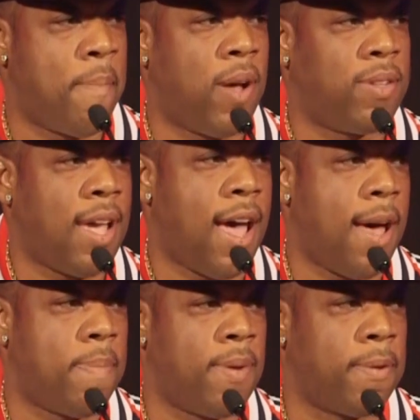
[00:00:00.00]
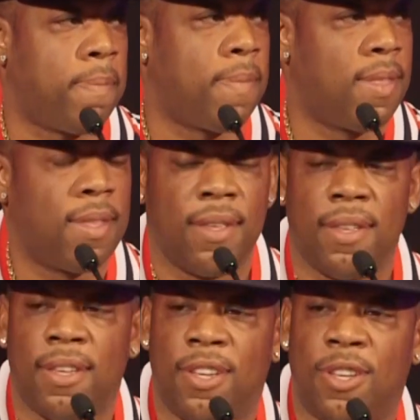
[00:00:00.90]
about to happen.
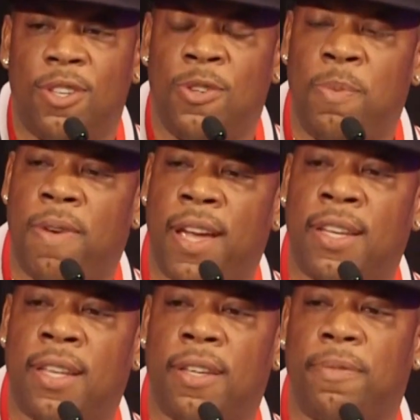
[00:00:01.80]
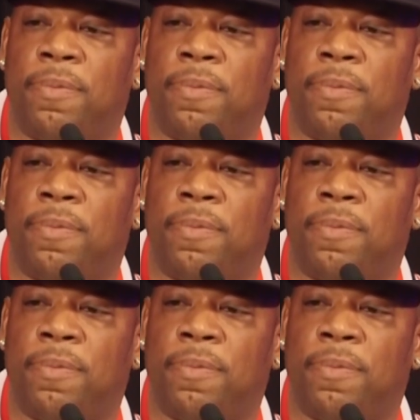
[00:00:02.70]
You pregnant.